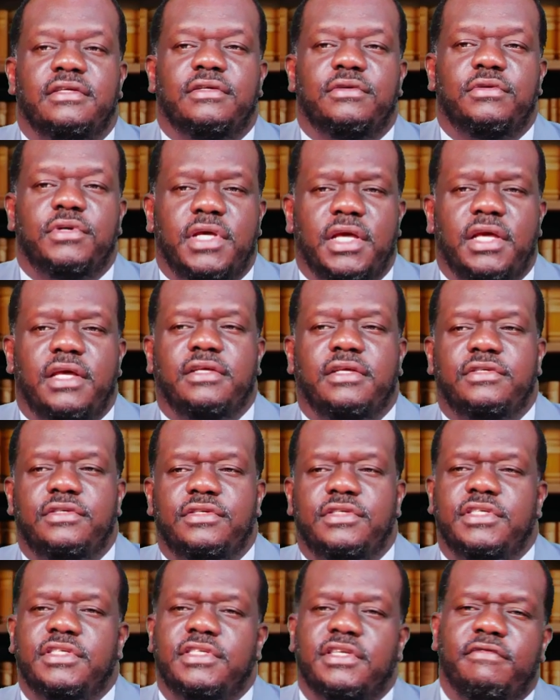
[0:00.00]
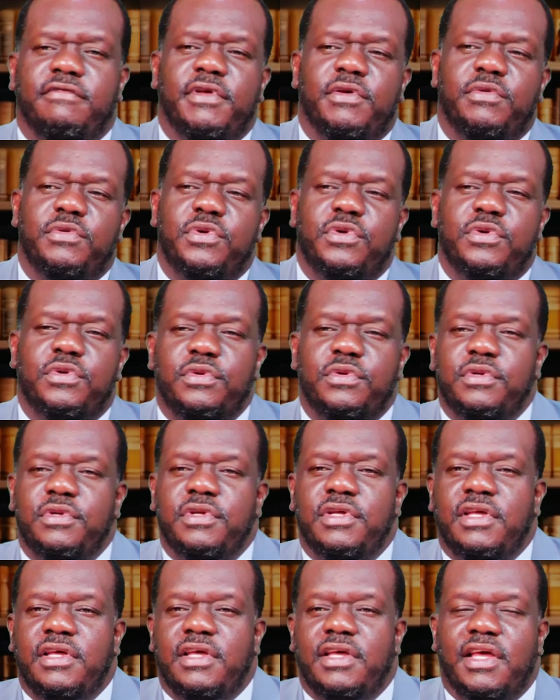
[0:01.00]
Okay, so Jay Savelle will go.
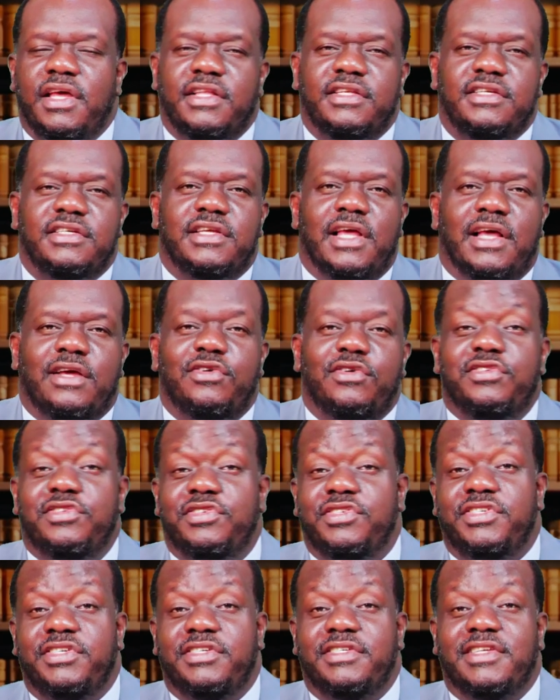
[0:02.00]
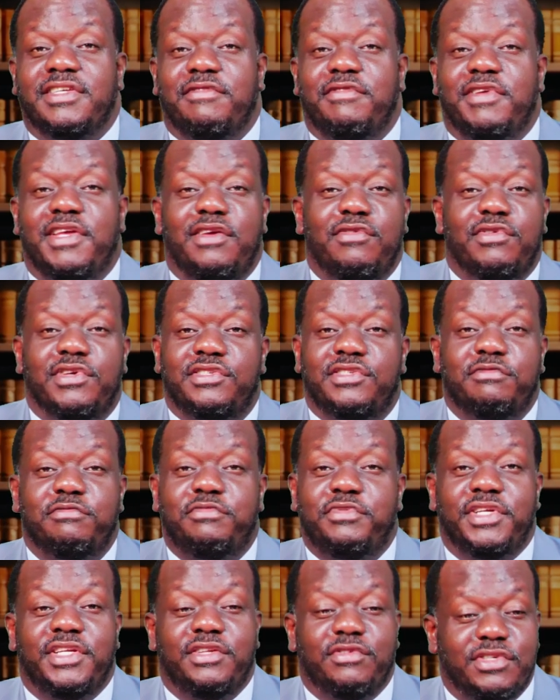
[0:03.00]
And according to Jerry Savelle, he wasn't
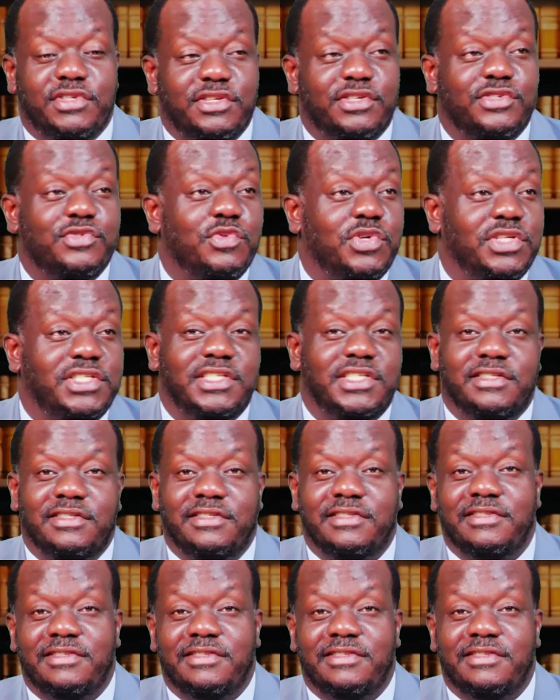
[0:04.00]
praying, he was just watching